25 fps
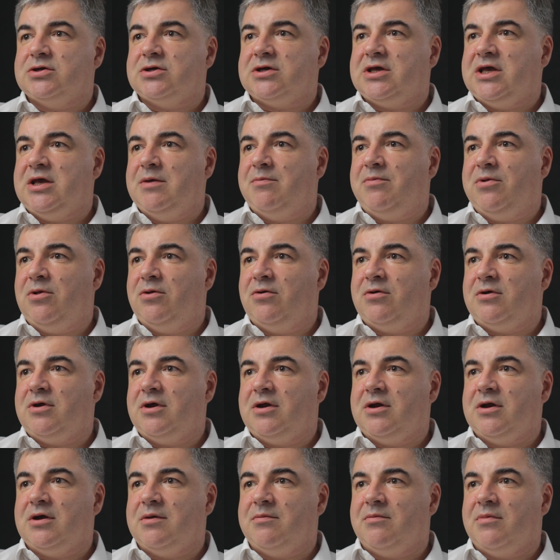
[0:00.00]
keep
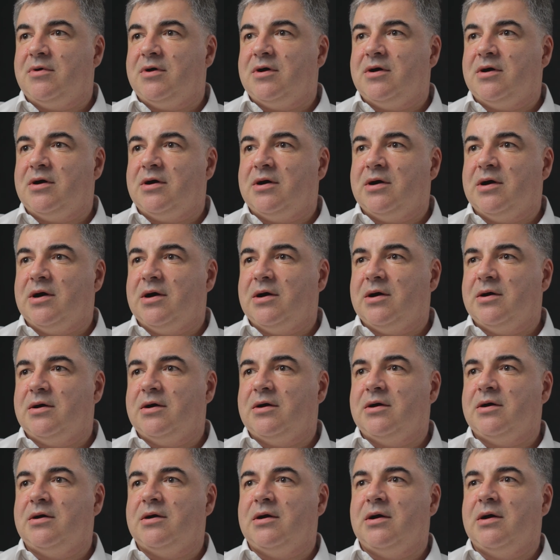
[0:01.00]
learning
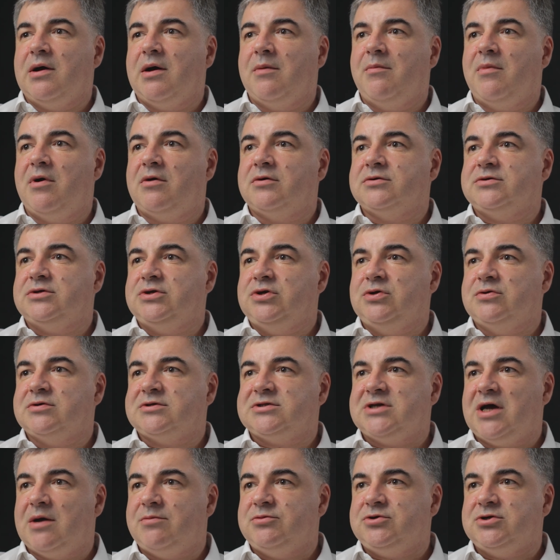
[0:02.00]
about new
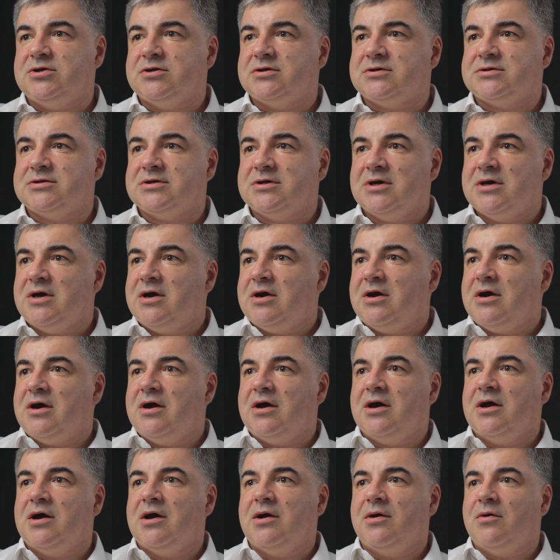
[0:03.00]
subjects
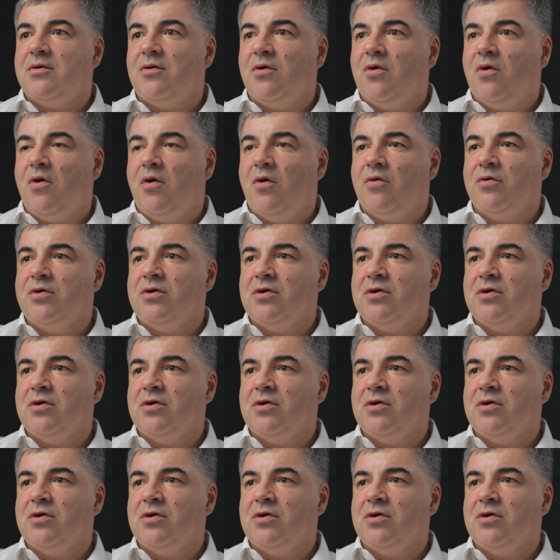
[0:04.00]
all